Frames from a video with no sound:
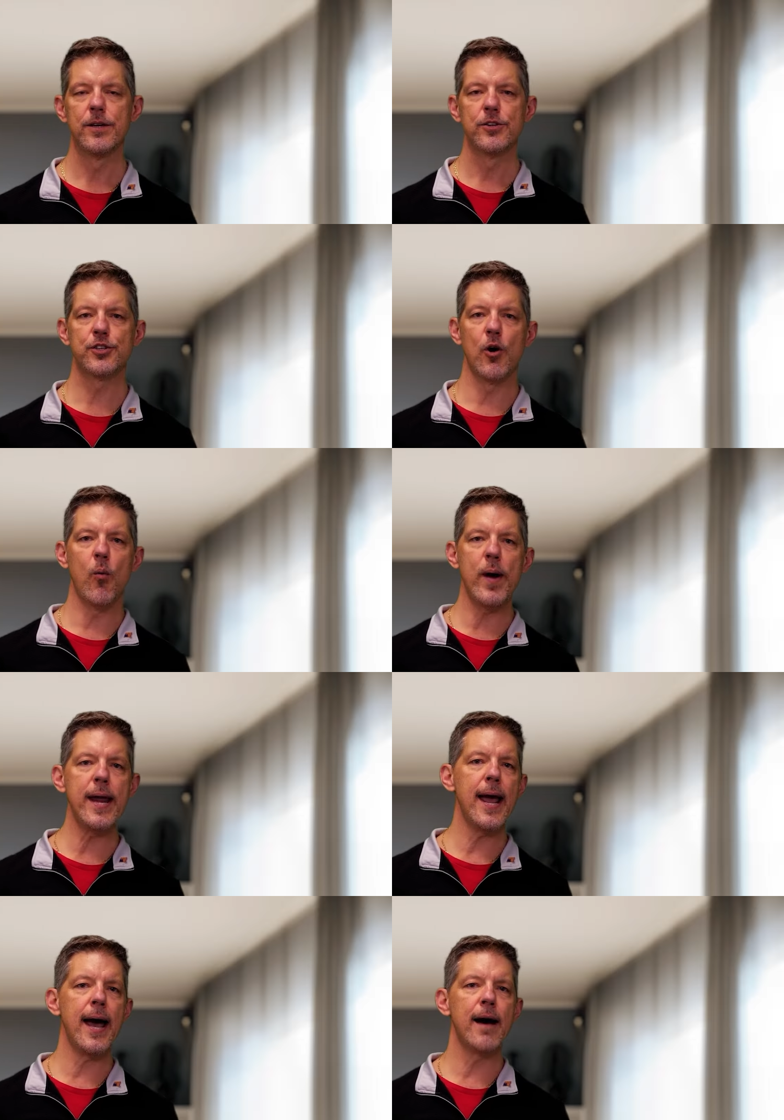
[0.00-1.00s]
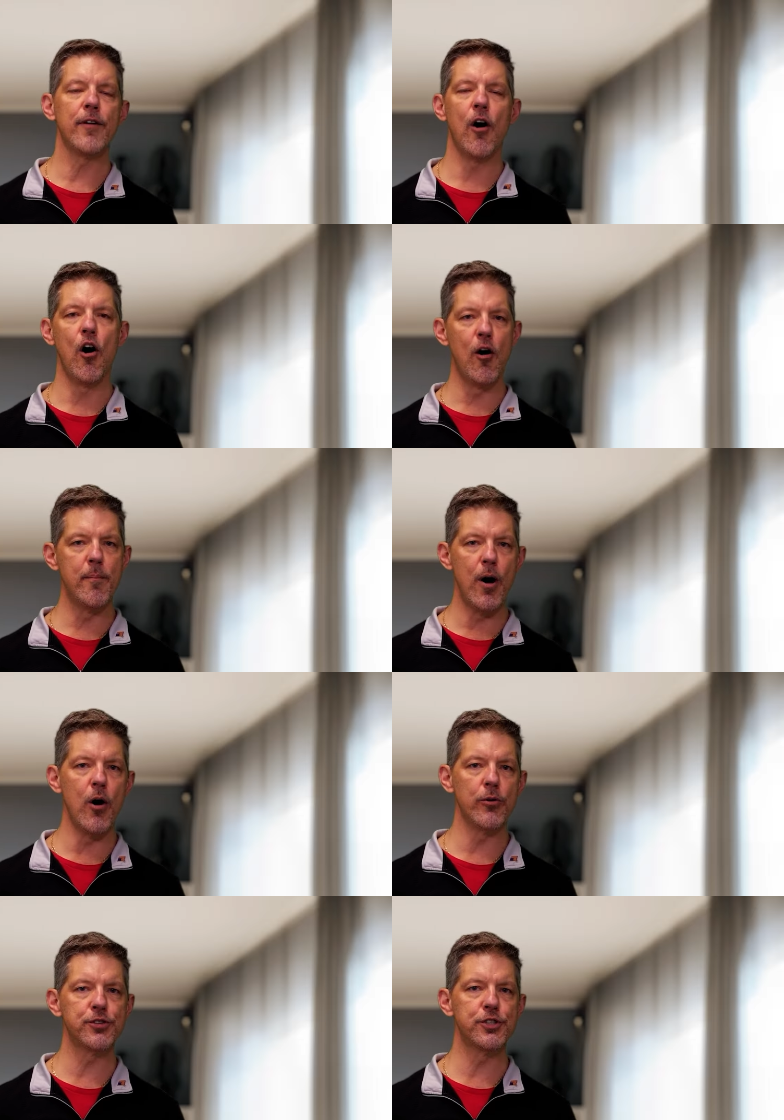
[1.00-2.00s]
So we have
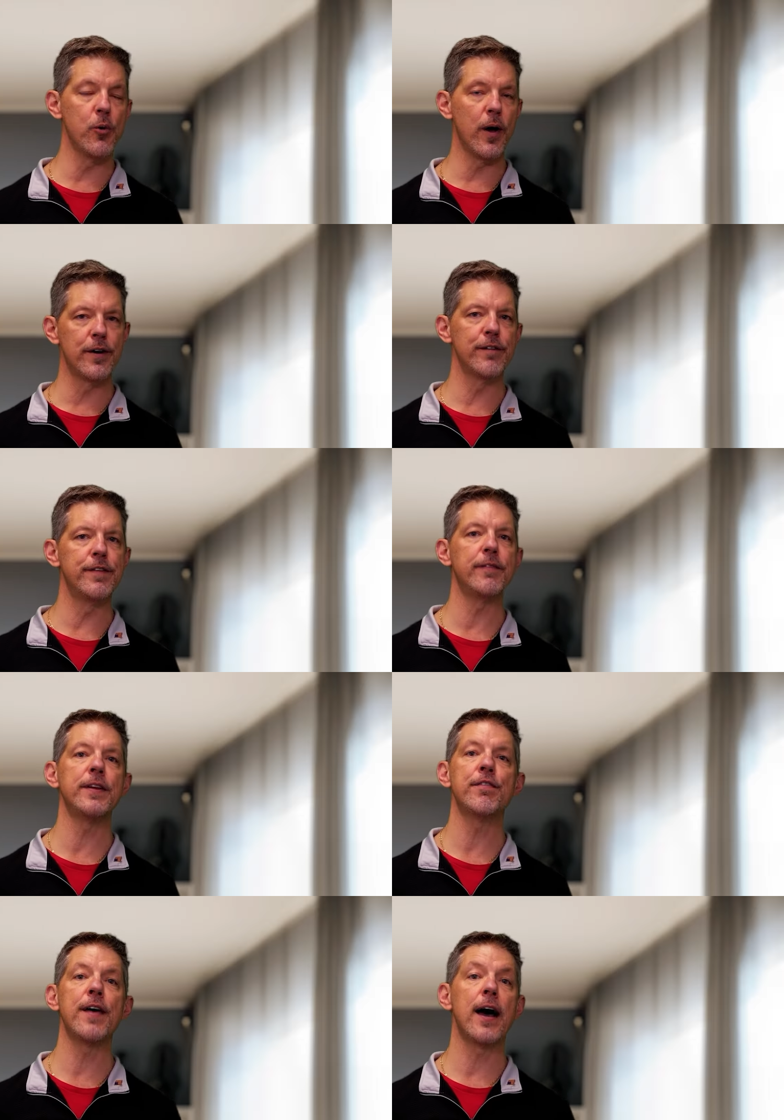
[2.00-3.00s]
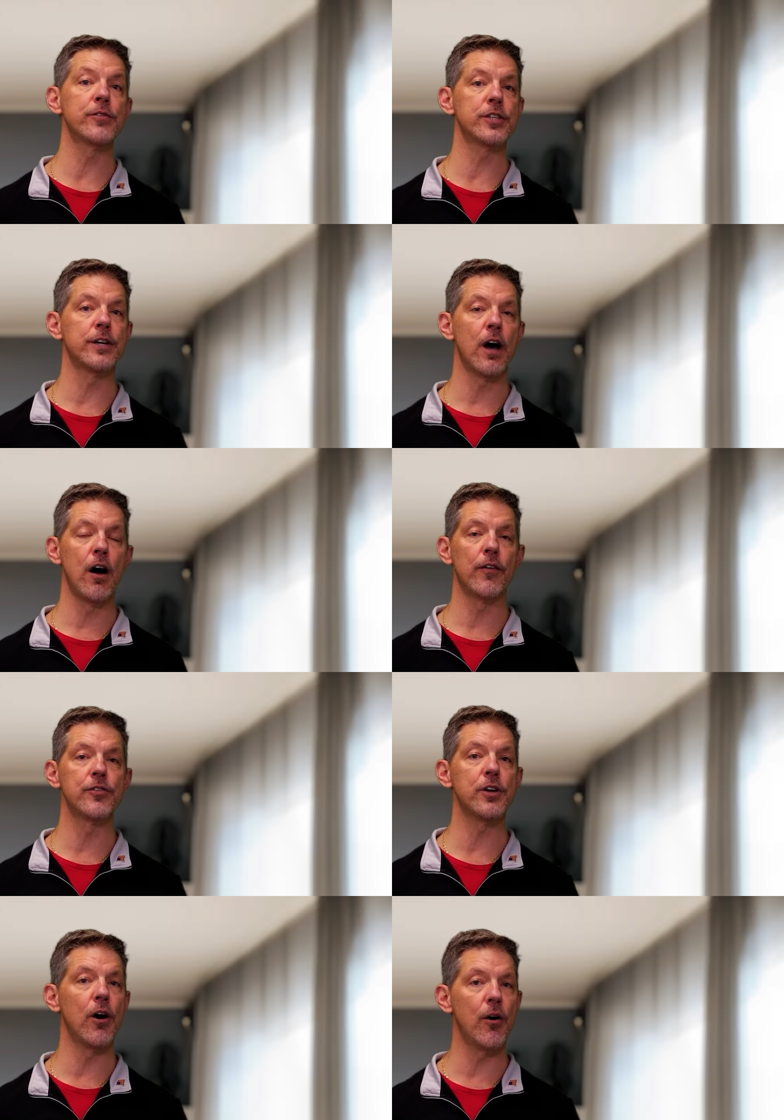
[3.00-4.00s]
almost
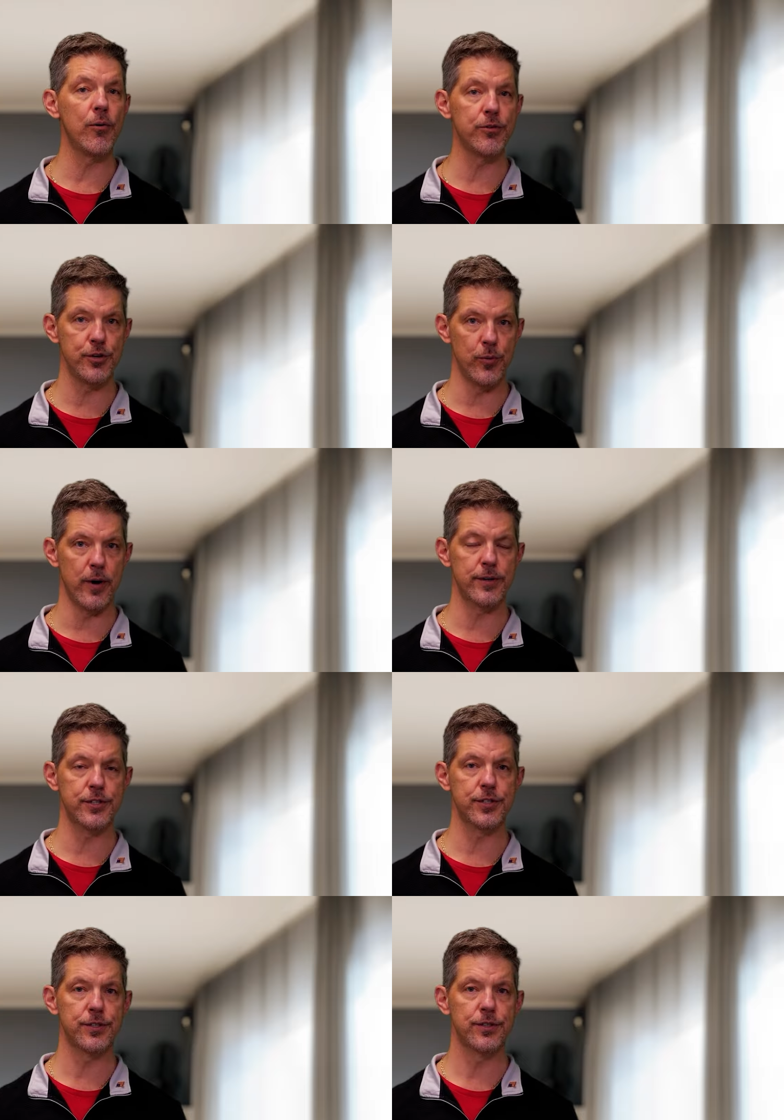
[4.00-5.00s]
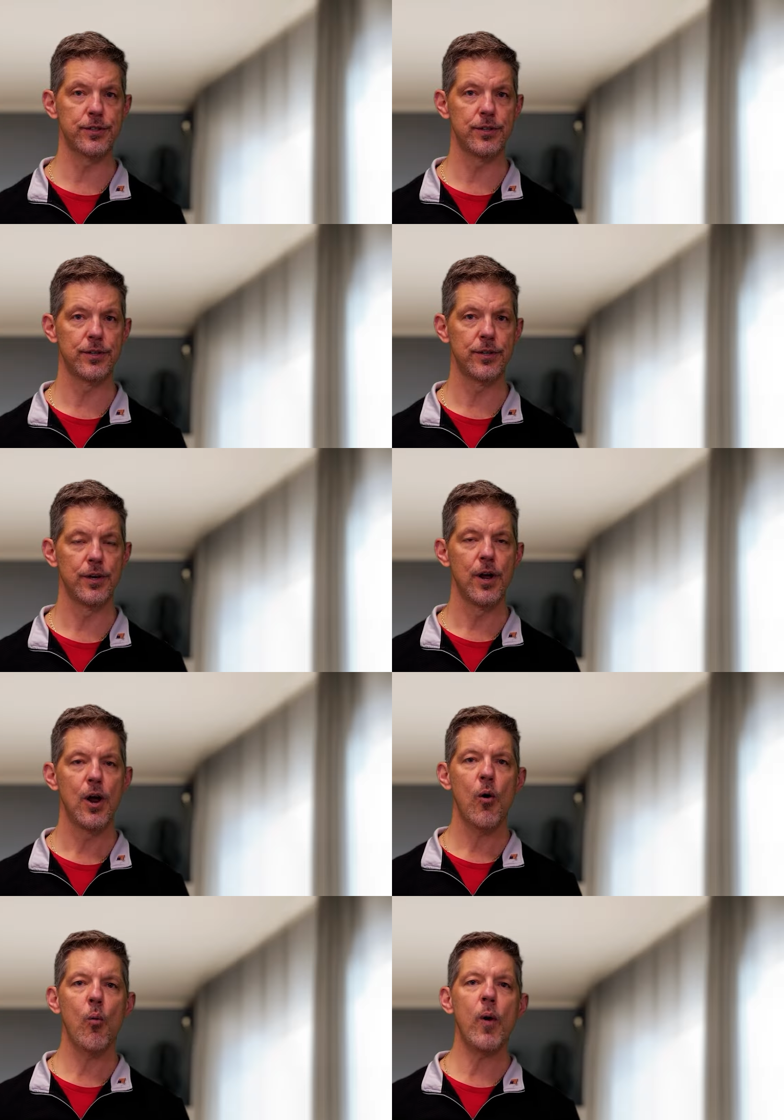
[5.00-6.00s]
$250,000 owed to us.
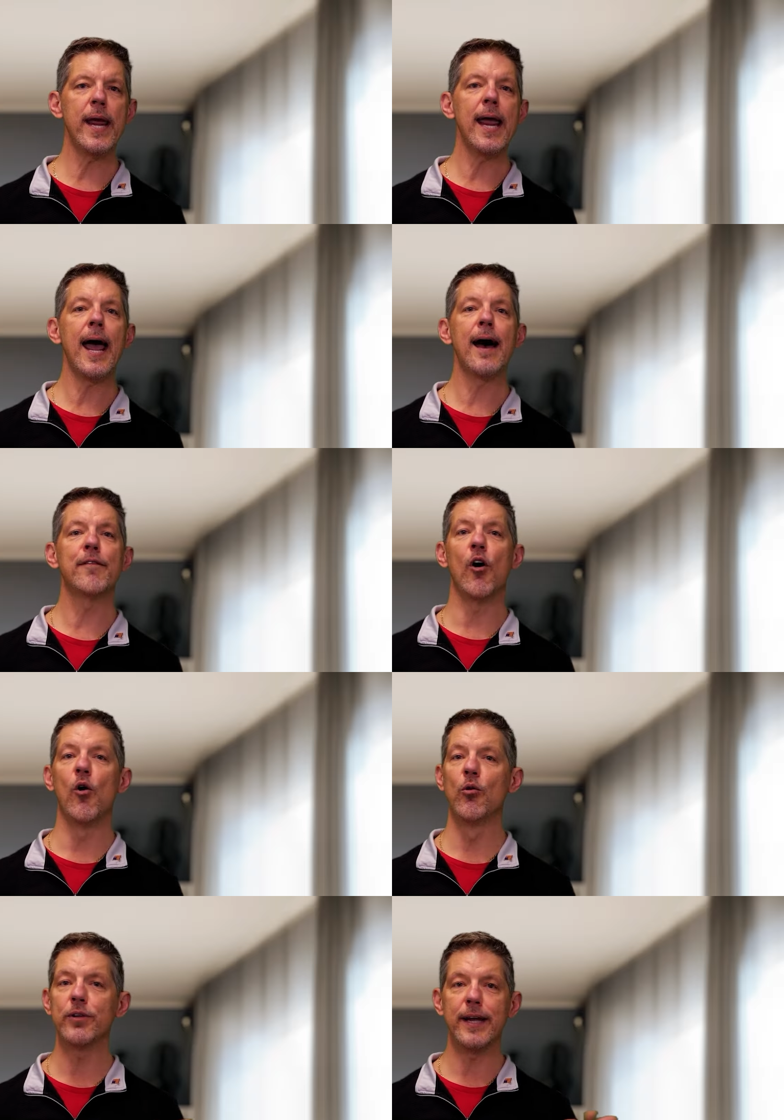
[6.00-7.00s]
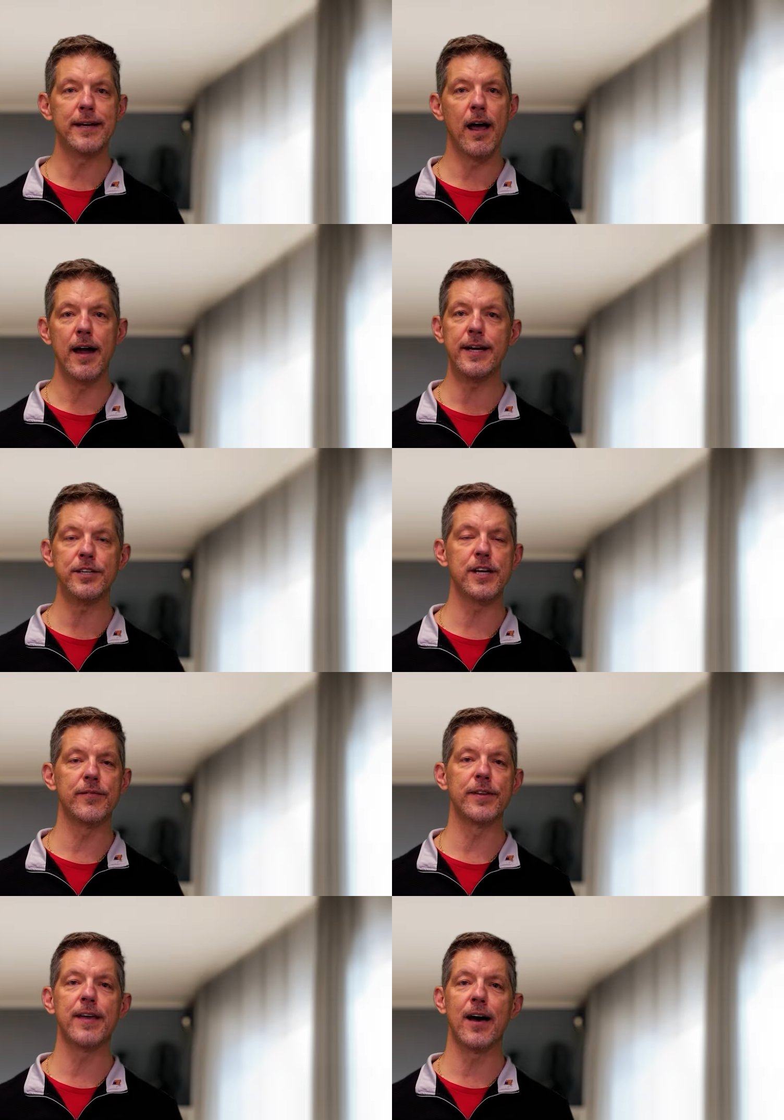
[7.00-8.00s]
We have only
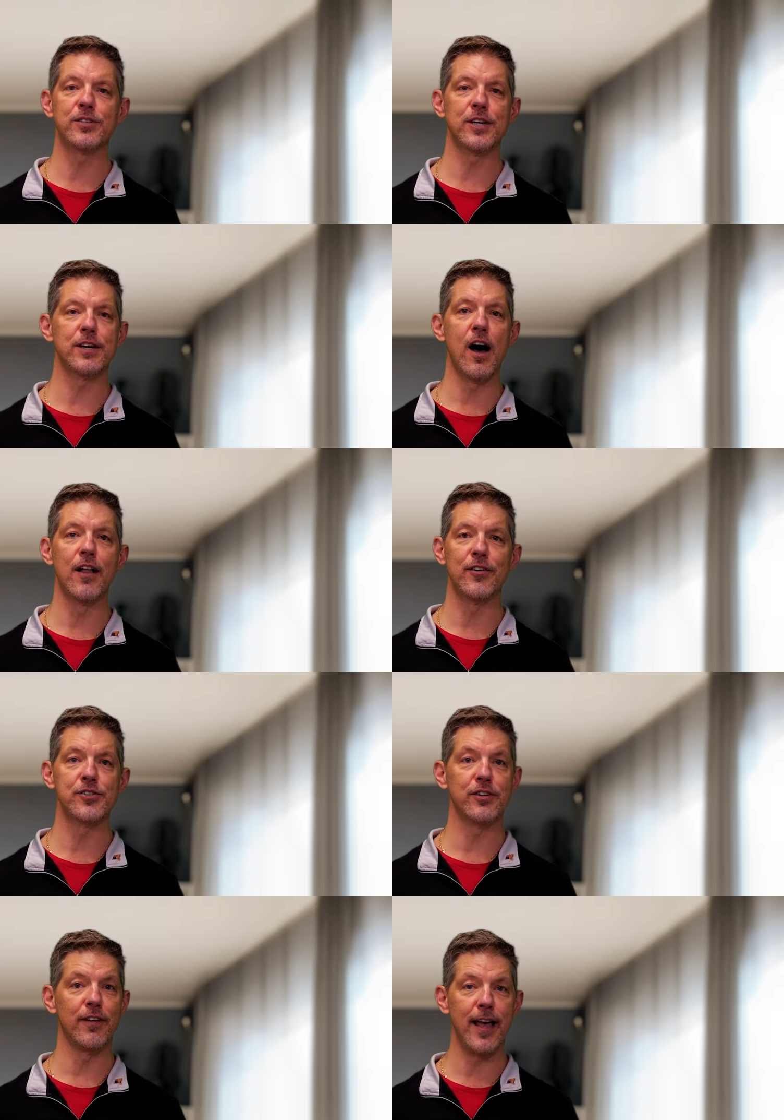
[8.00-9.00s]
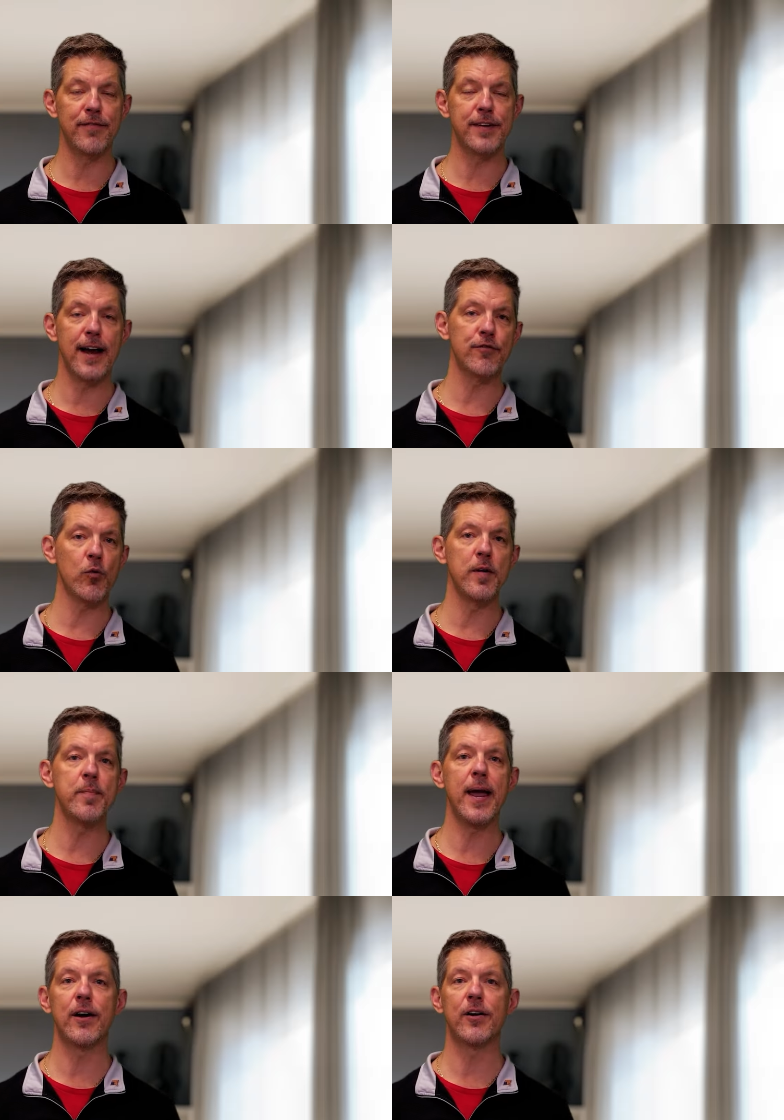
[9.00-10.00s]
$97,000 left after we
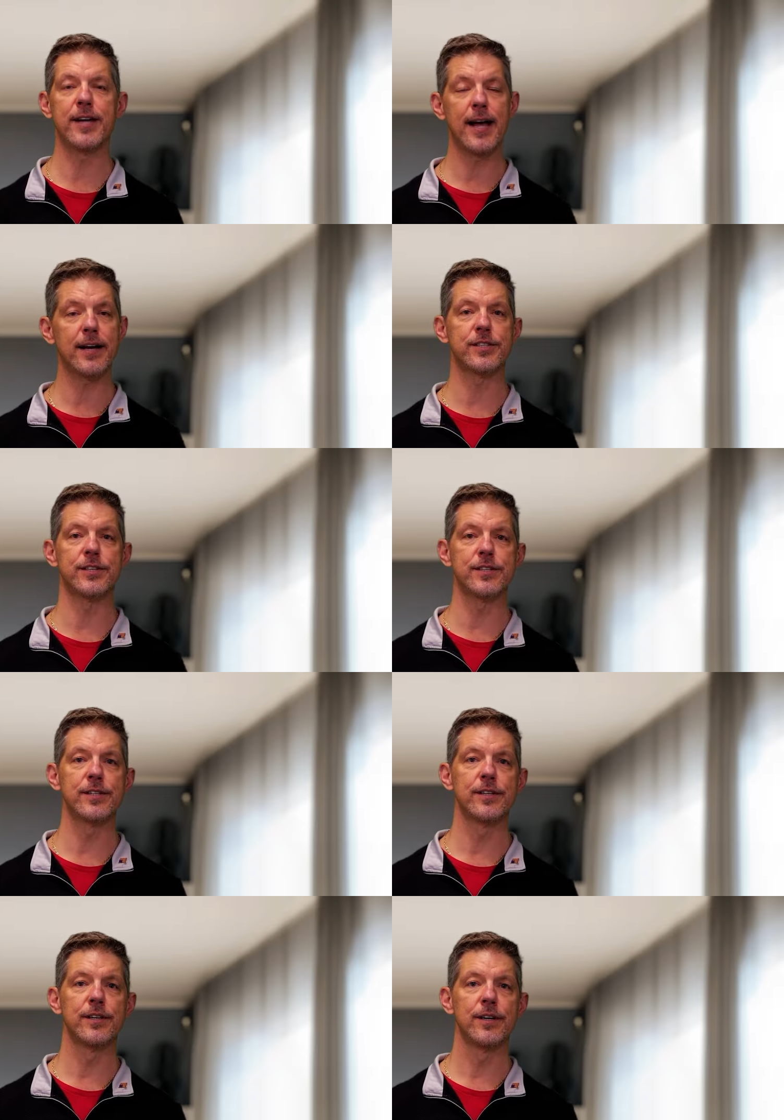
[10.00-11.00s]
paid our taxes.